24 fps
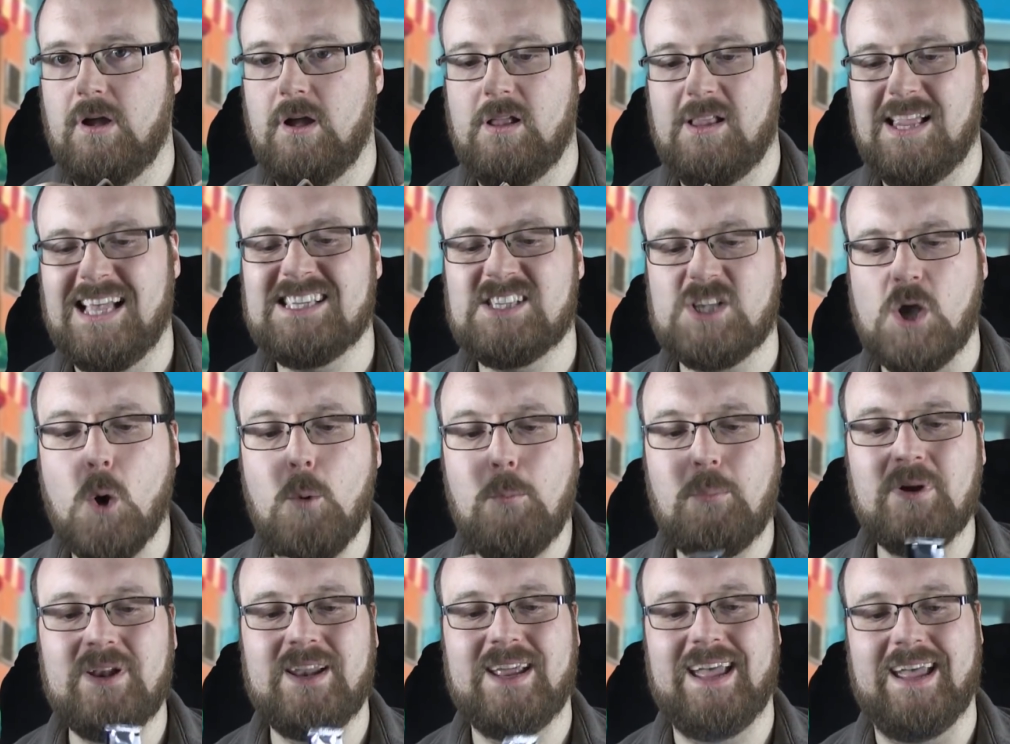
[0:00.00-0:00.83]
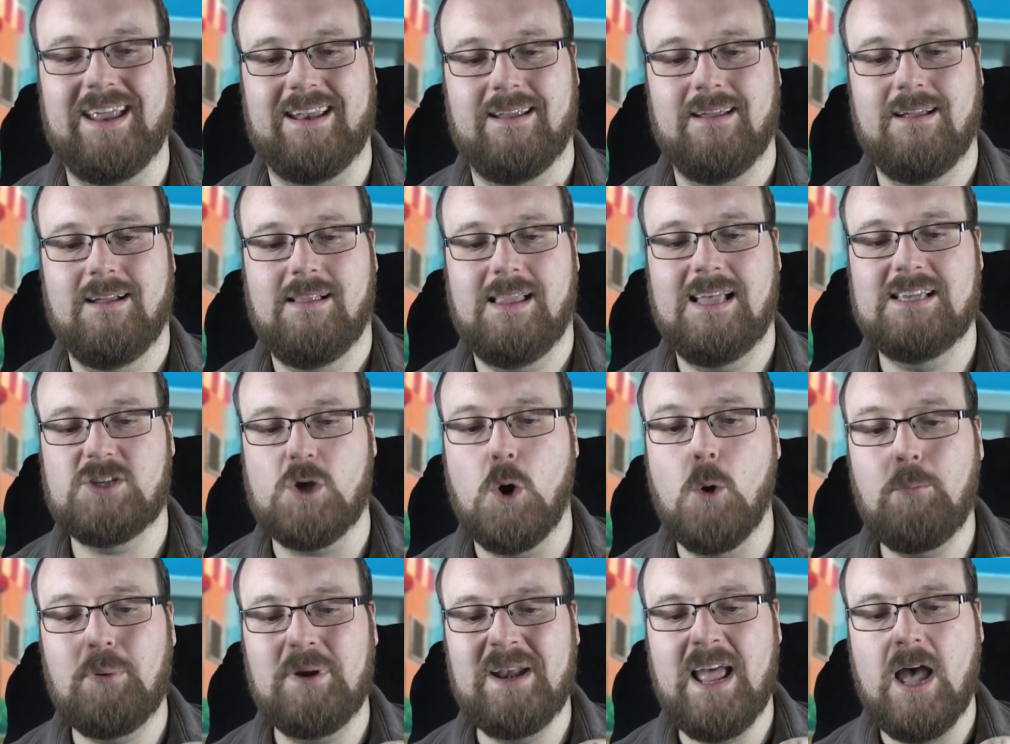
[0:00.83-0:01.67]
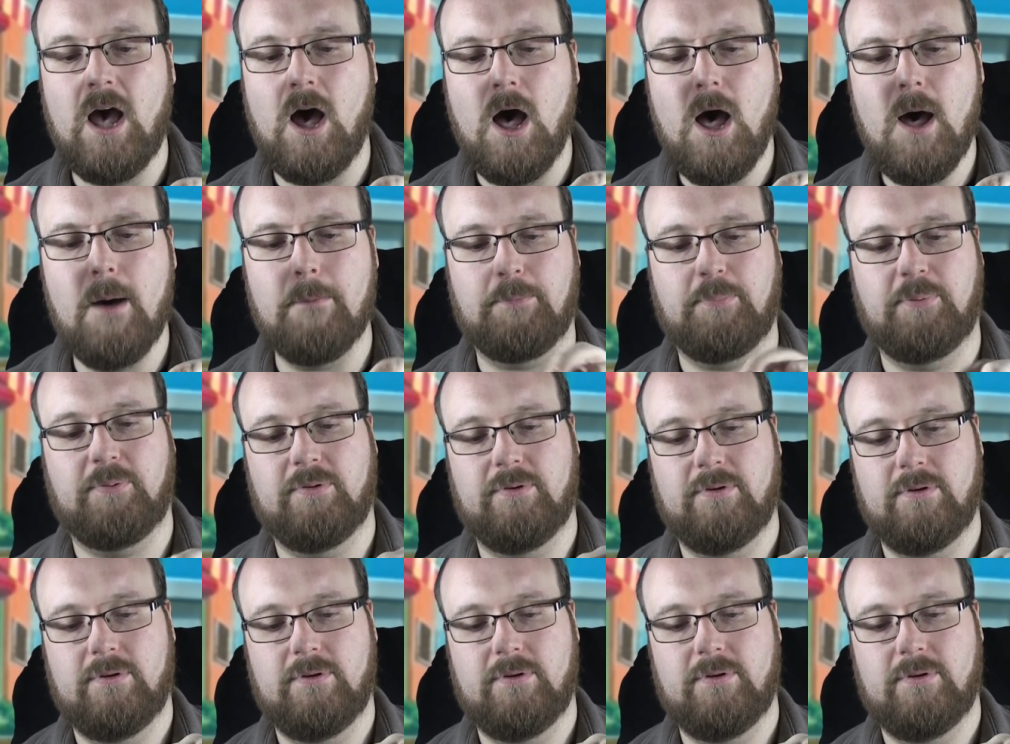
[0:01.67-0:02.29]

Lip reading: Let's open it. Let's open it up.